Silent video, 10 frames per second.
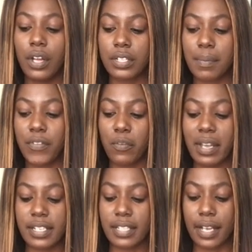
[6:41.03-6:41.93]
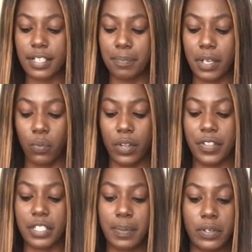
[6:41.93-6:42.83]
Some of you may decide to be with
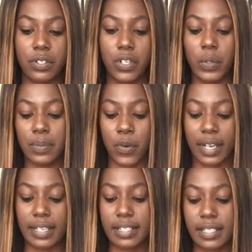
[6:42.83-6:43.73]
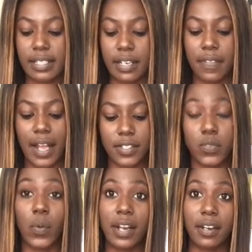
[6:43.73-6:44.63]
this person who is more consistent, and that's
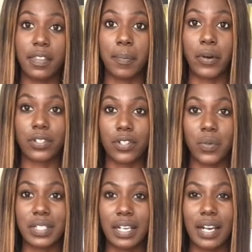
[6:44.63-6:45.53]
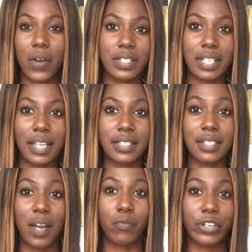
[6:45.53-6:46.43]
when the person who's in and out decides to
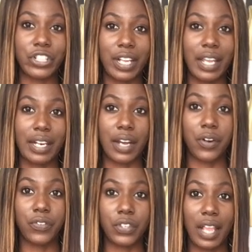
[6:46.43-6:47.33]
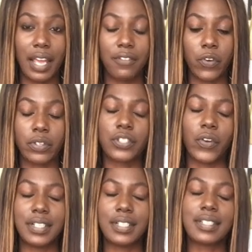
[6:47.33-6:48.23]
come rushing in and out of your life, or
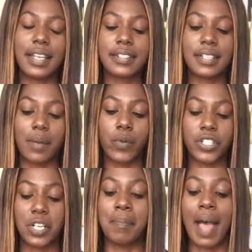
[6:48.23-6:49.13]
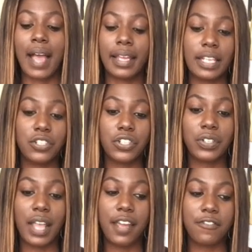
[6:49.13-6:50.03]
sorry, decides to come rushing back into your
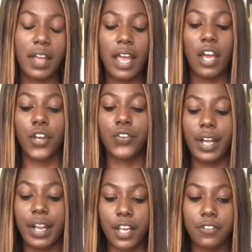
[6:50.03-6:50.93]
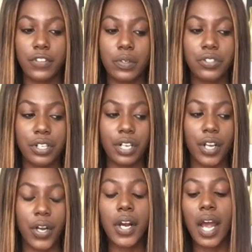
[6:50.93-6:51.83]
life, creating confusion
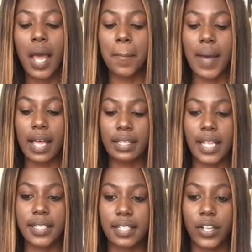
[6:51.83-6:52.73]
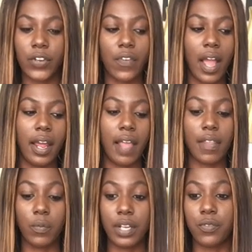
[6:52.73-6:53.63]
here. But let's clarify, and
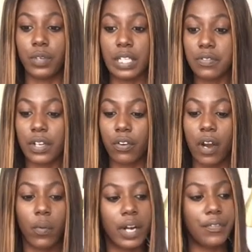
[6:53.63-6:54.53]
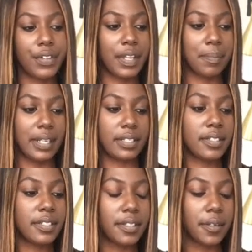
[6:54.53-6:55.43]
then we can really figure out what everything
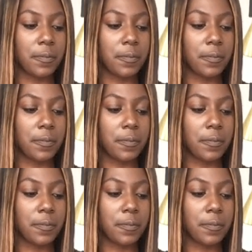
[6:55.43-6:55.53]
means.